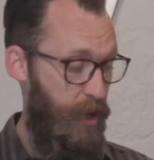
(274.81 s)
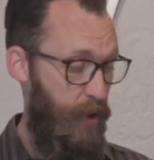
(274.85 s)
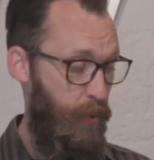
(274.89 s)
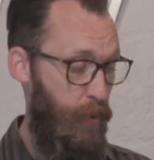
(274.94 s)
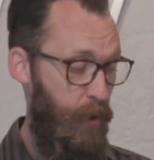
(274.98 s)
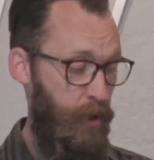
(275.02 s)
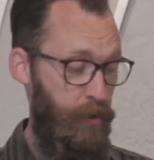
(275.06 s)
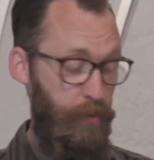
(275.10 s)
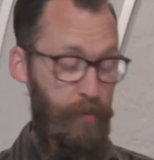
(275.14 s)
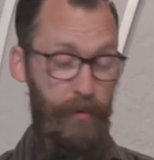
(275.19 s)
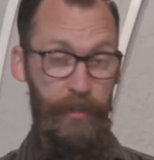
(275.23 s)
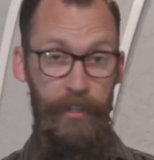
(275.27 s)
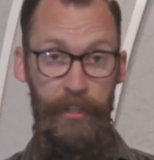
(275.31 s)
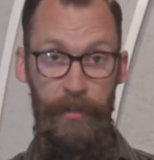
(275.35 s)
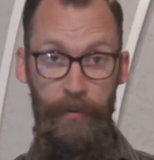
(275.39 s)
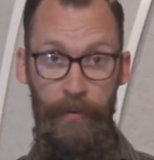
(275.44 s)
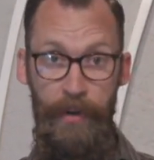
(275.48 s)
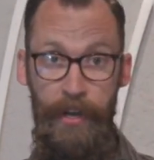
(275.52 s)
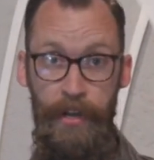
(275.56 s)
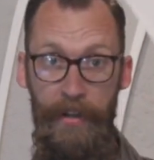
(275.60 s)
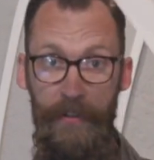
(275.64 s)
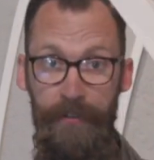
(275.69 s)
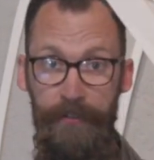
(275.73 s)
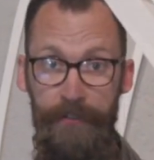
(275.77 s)
It worked really
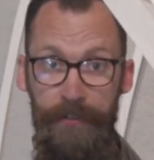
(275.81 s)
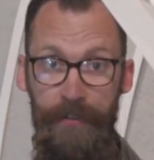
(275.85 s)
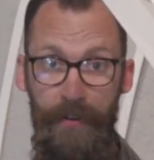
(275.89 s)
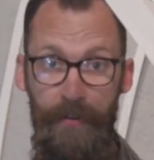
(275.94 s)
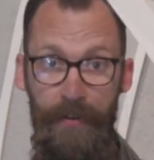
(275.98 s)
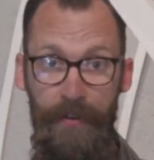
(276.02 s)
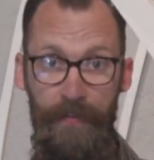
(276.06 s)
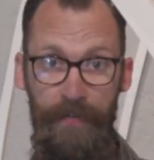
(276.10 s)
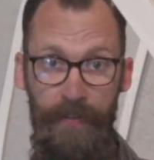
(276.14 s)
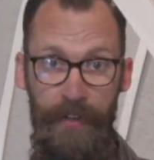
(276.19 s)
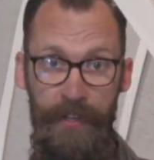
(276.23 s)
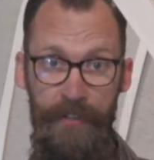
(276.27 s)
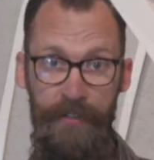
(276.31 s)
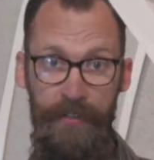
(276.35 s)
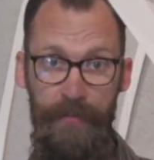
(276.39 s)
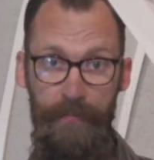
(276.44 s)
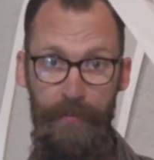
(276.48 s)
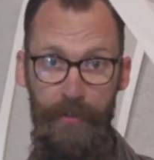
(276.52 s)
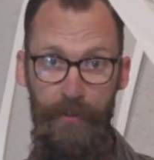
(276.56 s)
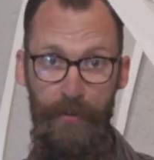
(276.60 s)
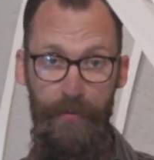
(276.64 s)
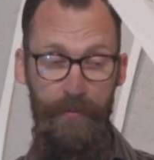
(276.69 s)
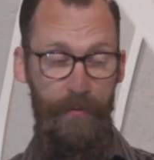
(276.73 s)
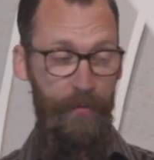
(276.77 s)
well, so invent
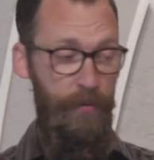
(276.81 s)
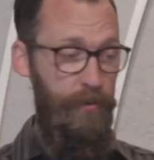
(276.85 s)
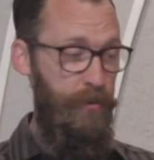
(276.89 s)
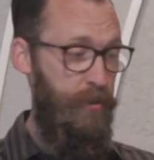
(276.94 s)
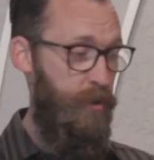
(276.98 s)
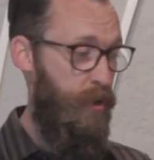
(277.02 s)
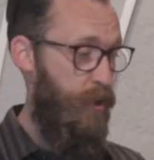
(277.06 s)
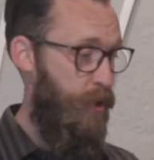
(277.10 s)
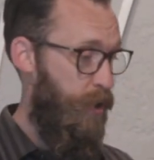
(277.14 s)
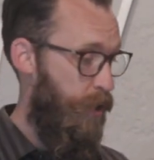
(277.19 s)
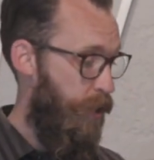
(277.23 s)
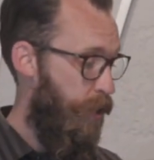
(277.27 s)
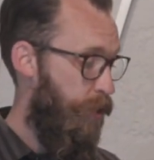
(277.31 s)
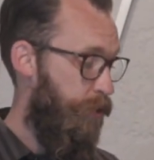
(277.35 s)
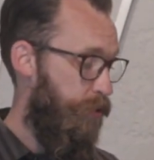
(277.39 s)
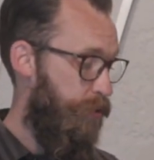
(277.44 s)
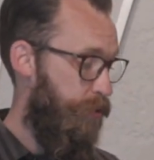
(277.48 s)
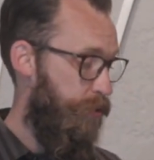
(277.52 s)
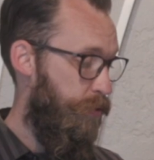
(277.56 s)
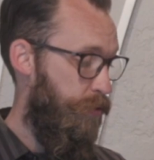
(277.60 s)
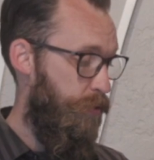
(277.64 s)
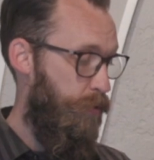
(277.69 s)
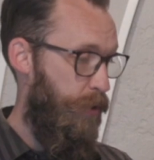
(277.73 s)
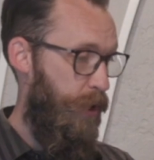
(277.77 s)
some tools
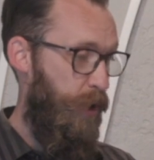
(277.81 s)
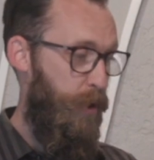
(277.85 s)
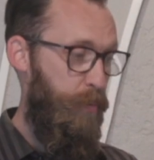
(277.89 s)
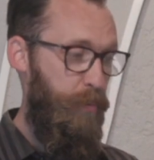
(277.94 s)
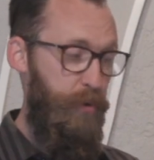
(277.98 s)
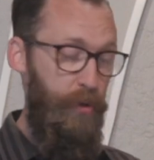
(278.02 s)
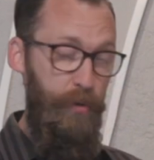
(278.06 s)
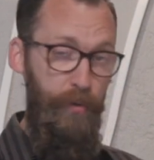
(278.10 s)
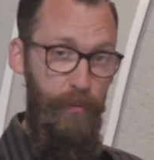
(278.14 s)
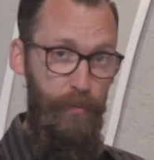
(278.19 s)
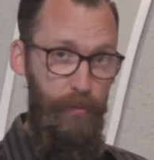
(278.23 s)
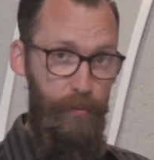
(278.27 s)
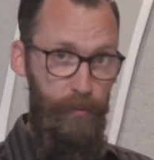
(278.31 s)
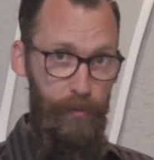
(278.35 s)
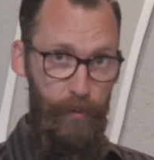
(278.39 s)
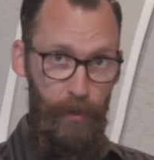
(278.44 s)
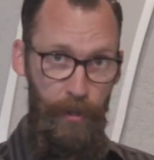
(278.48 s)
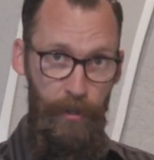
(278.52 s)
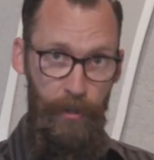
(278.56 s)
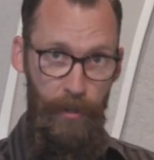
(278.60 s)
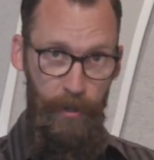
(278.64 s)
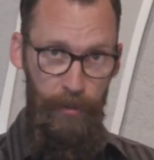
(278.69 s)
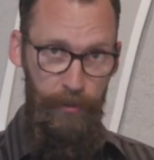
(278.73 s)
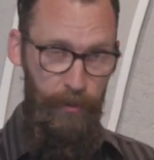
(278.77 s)
to help you
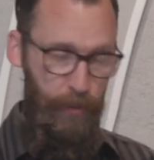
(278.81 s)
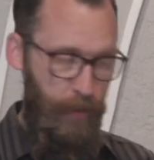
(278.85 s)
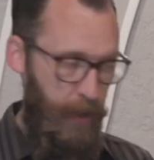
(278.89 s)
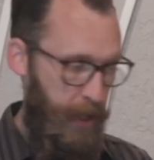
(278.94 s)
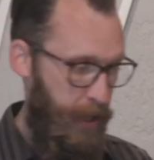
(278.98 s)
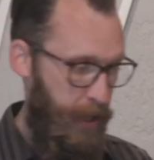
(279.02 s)
along the